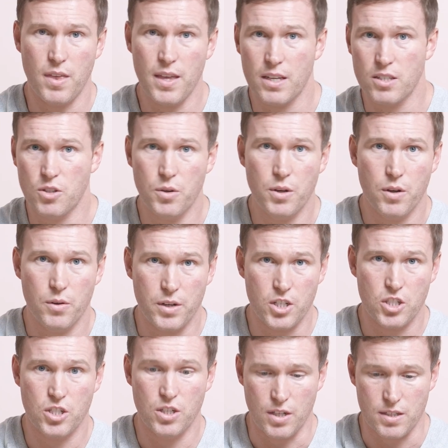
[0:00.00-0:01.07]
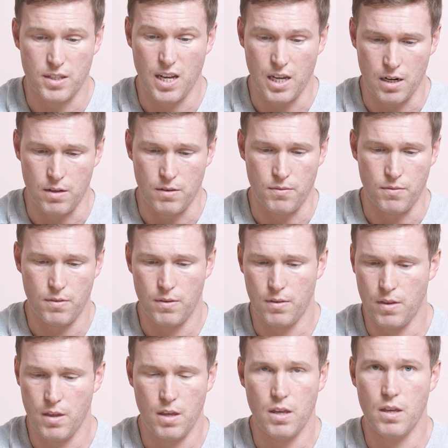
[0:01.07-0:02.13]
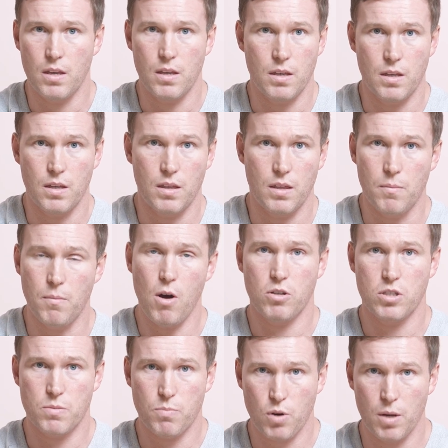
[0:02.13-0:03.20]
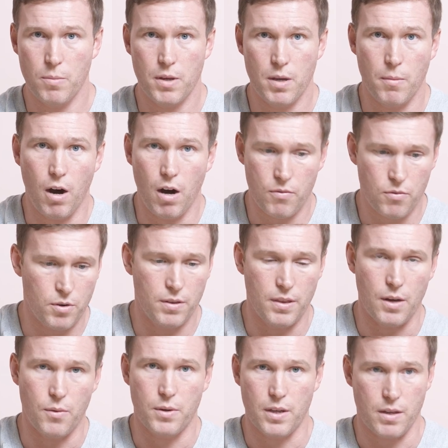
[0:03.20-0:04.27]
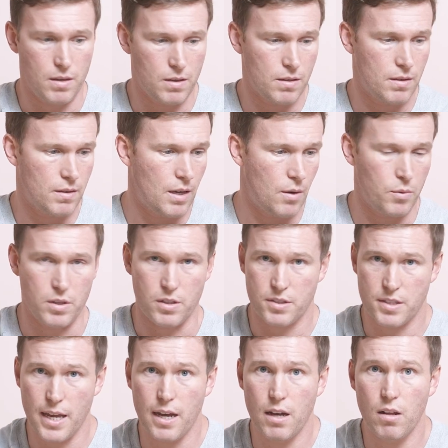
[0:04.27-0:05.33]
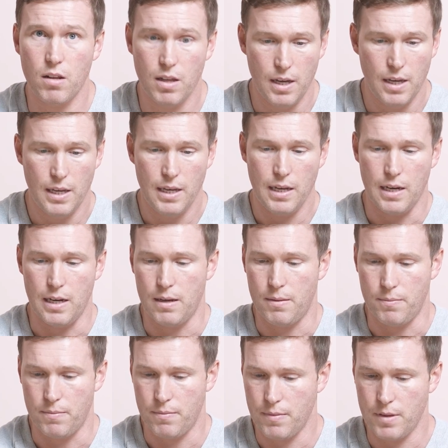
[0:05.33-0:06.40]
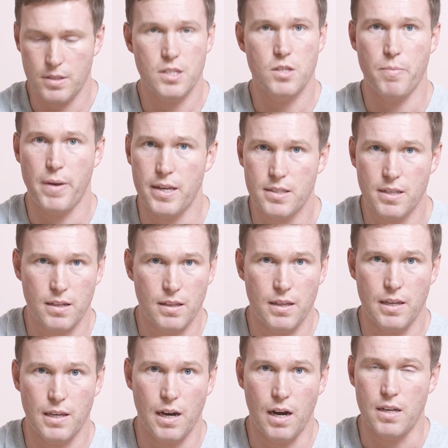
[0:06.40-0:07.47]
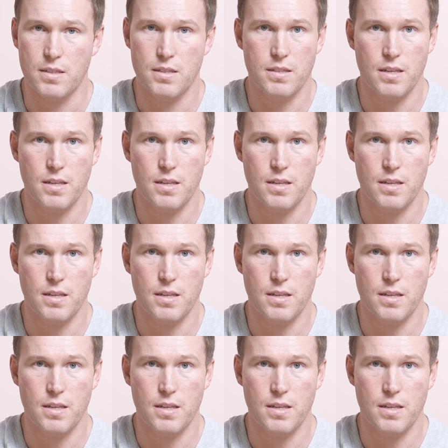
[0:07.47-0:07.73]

think Studio Edition as kind of the most premium offering that we'll sell. This is basically us